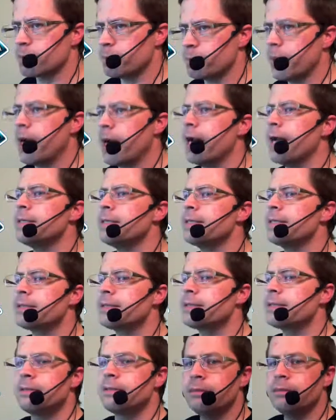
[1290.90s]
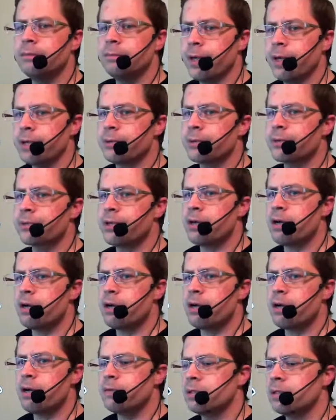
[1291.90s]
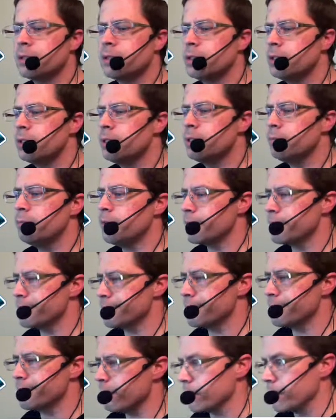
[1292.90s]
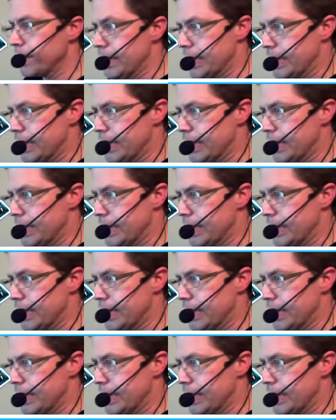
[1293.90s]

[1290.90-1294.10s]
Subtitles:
despised Microsoft because they